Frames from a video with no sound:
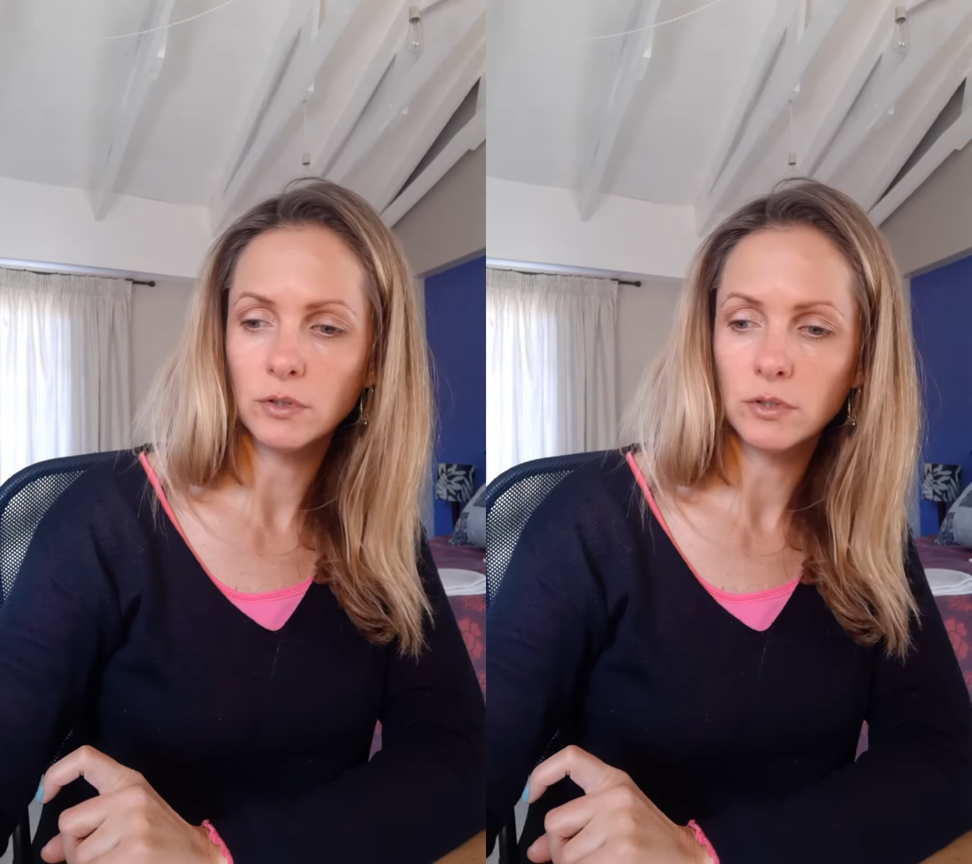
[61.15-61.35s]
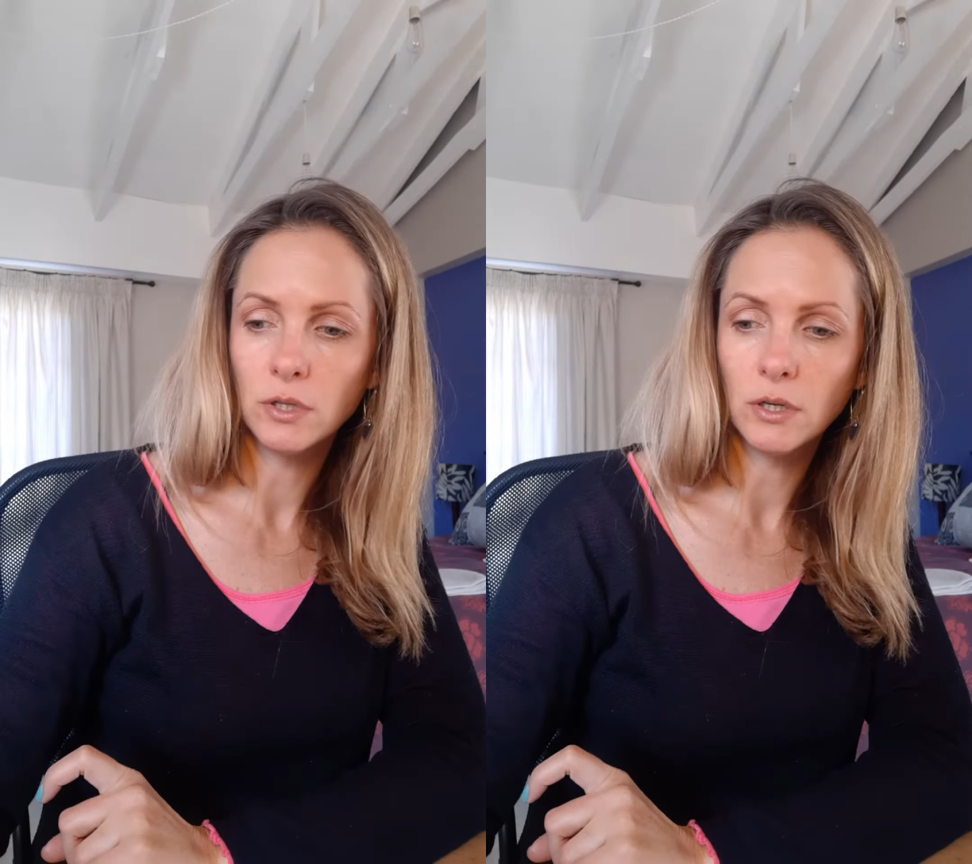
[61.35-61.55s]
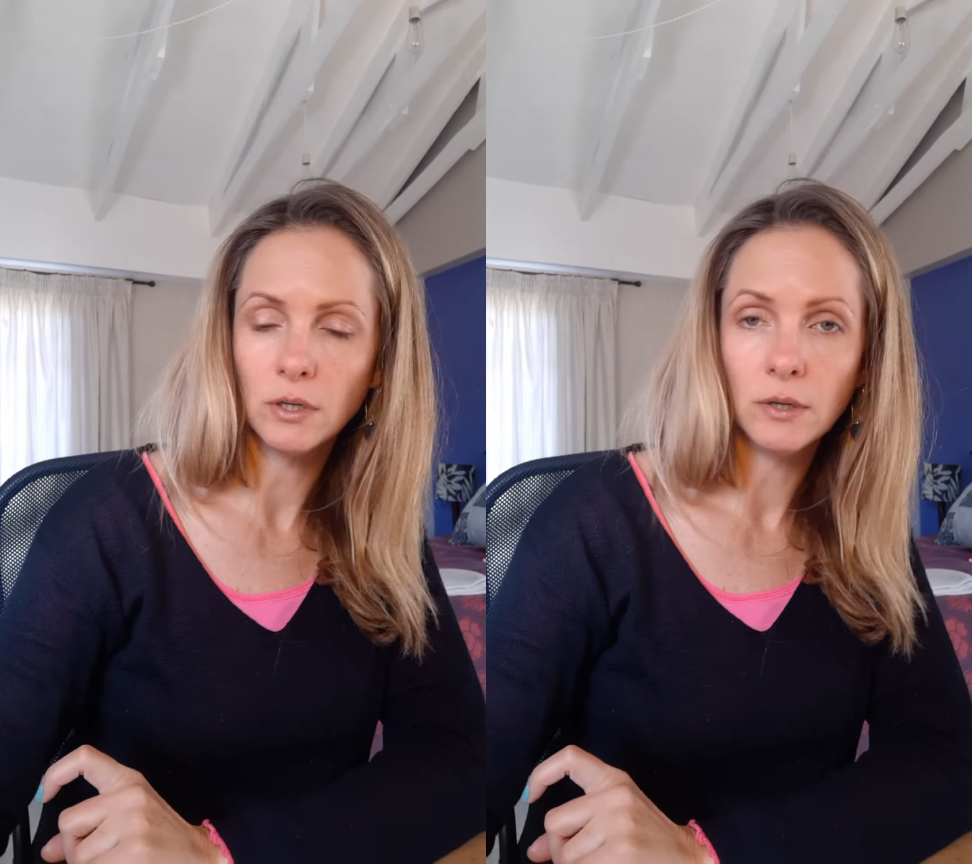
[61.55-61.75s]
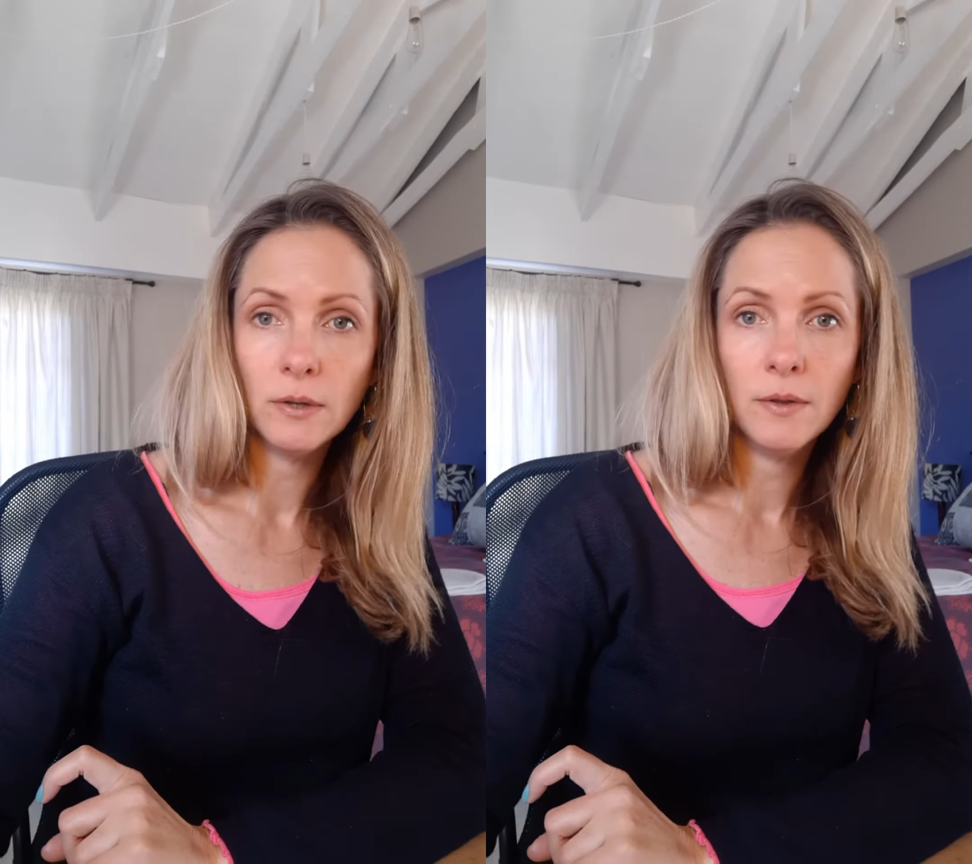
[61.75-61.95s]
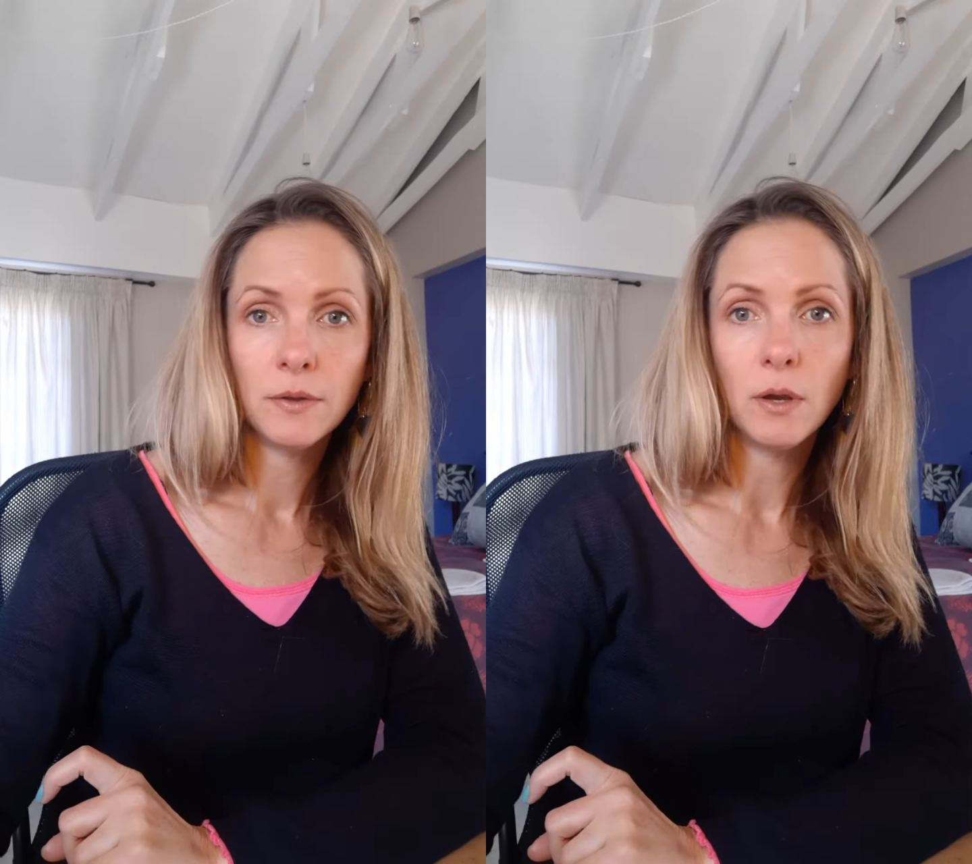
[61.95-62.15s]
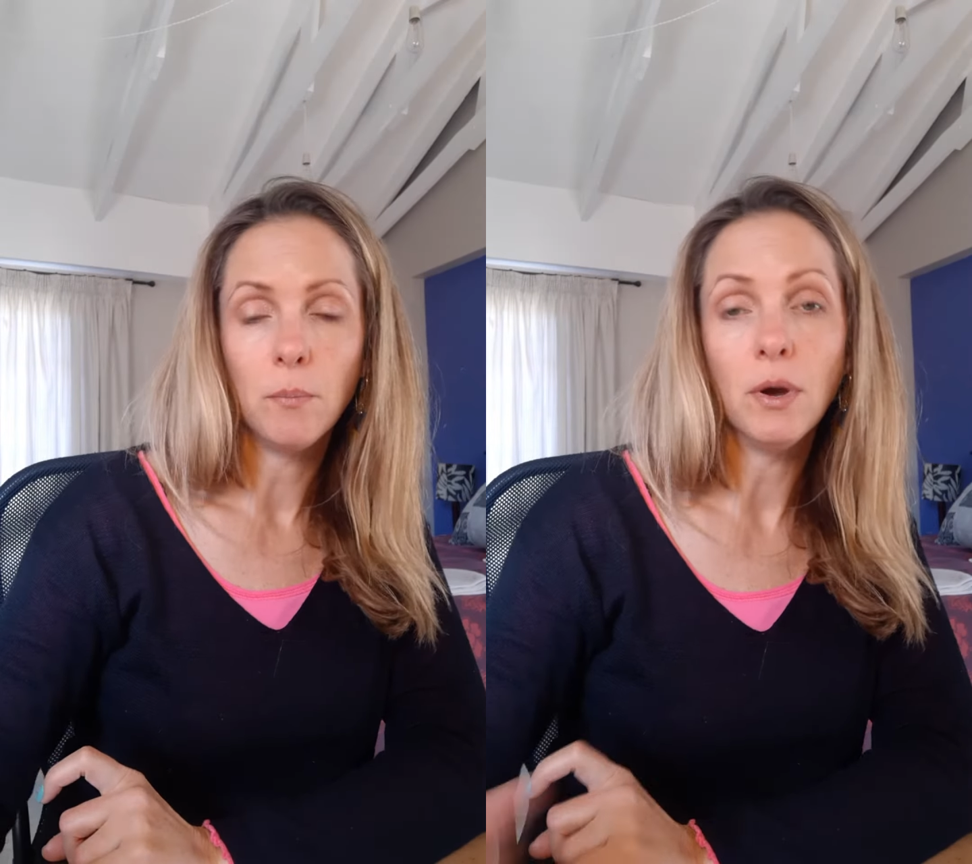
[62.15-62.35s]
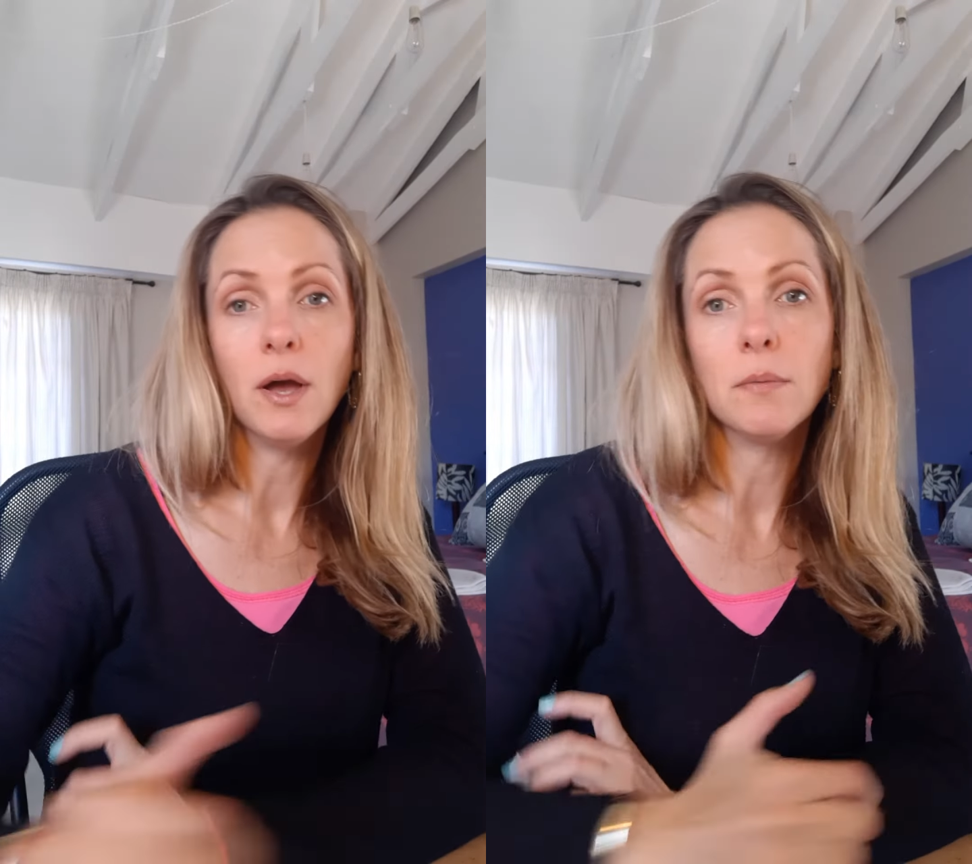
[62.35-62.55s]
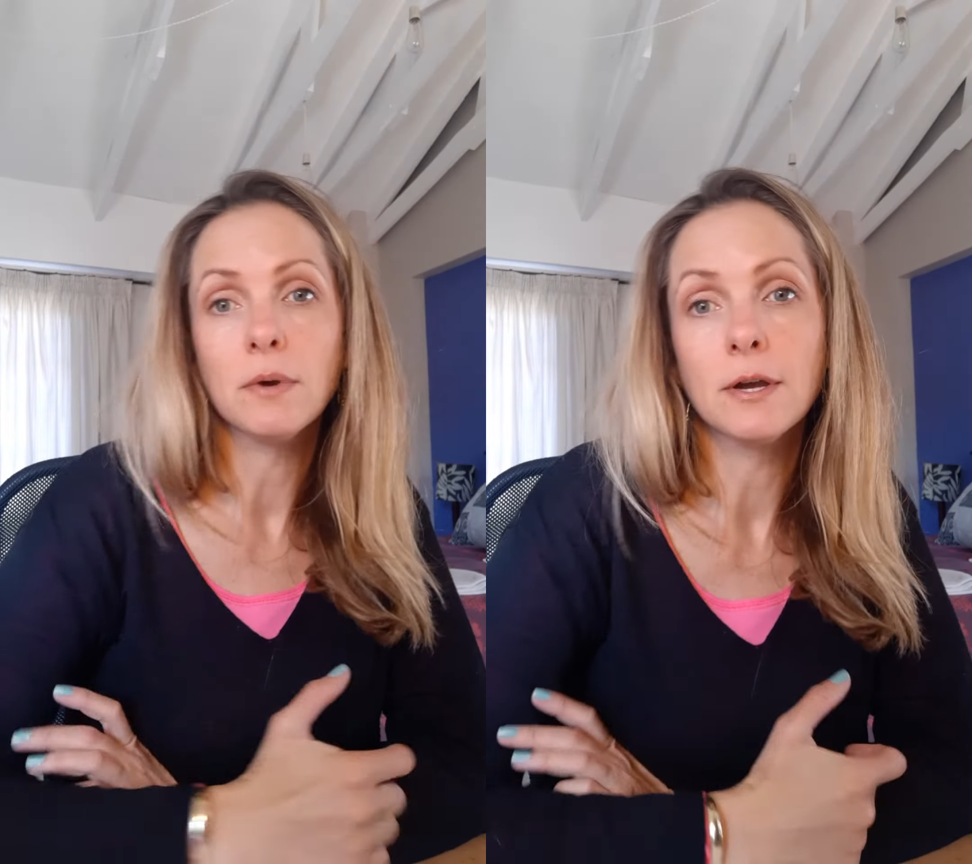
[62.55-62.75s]
today
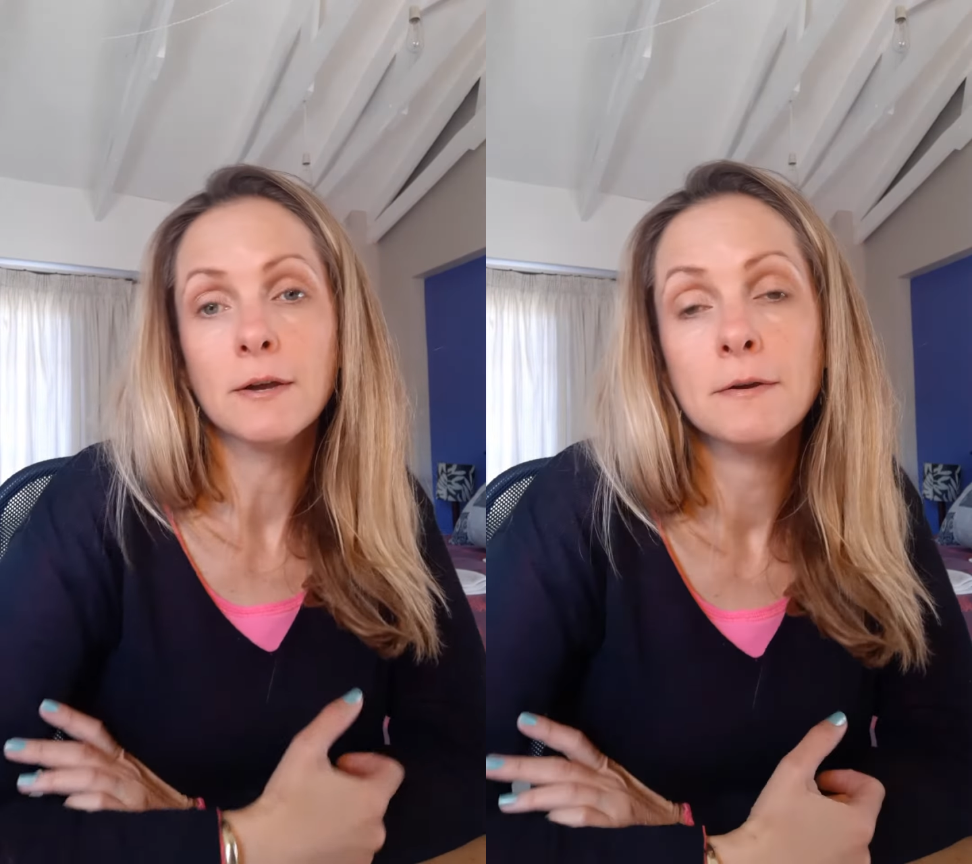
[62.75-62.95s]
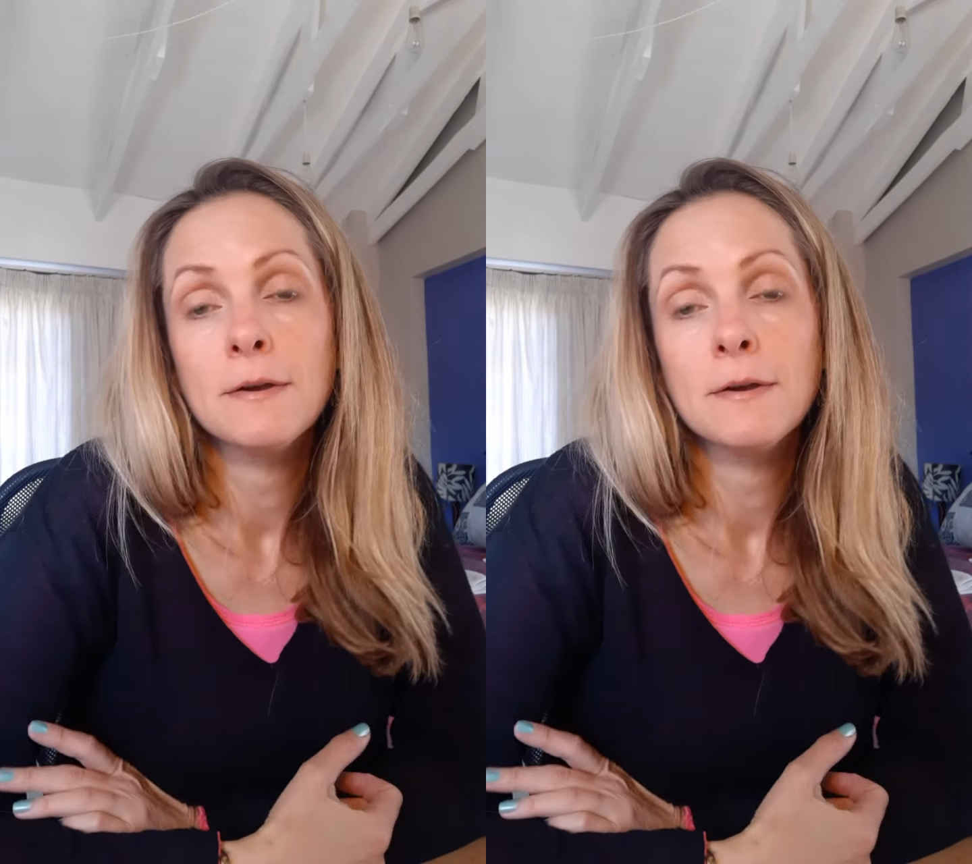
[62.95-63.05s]
capaiba,